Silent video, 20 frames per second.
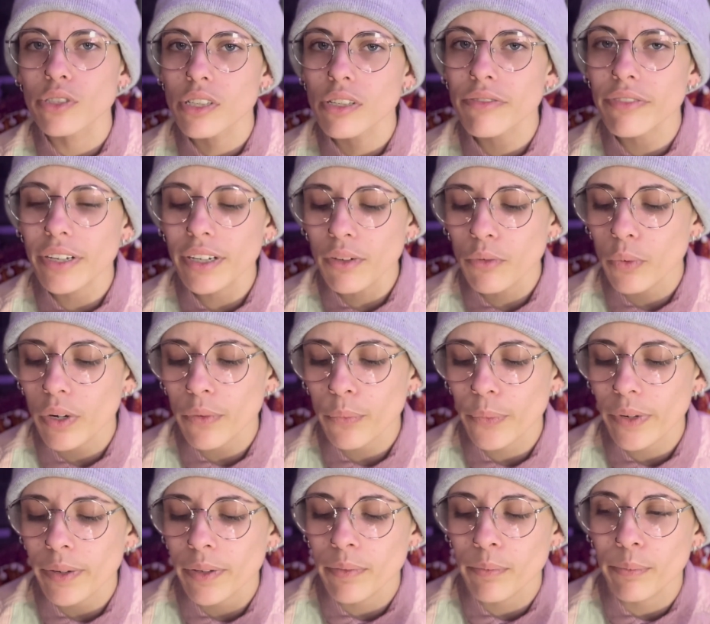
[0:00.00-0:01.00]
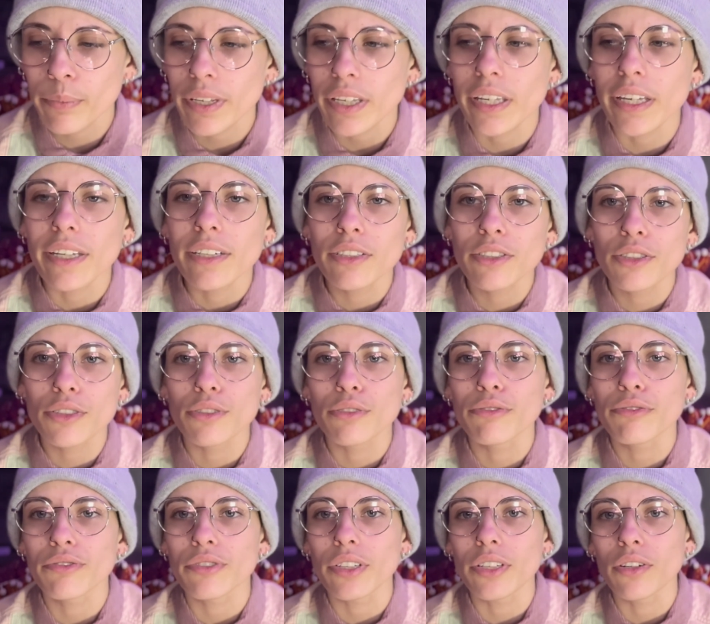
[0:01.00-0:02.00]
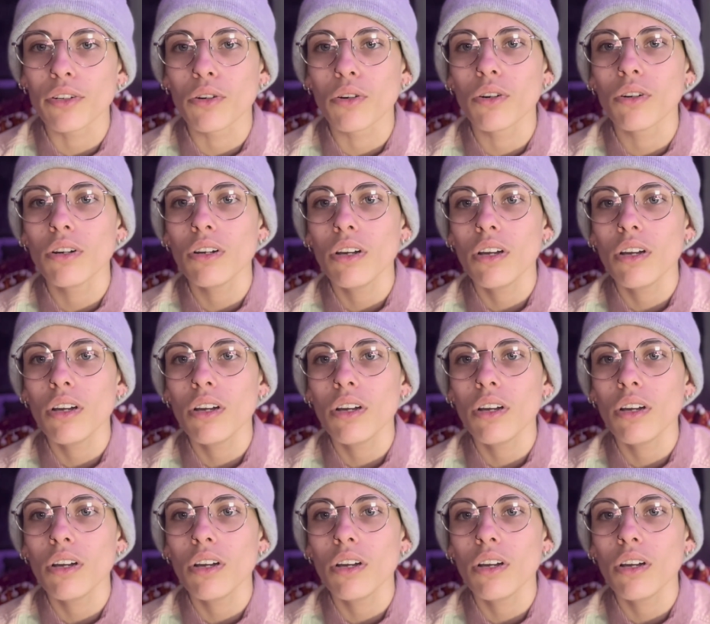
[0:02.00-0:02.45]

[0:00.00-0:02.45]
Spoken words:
of it when we begin to feel